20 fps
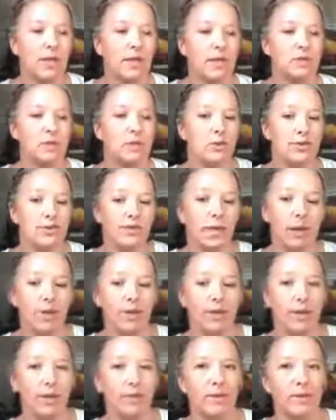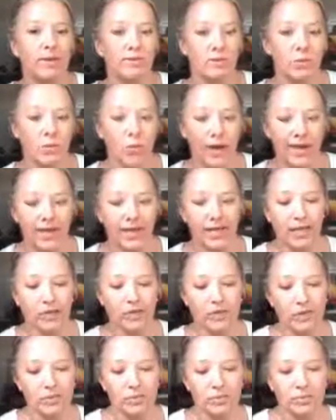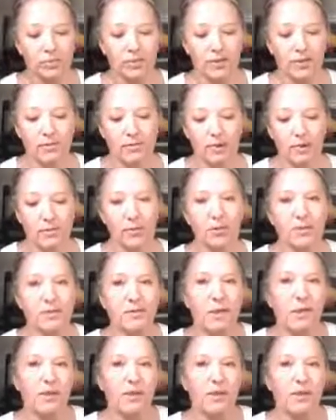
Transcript: are you doing to help other people? What can you do to be a better person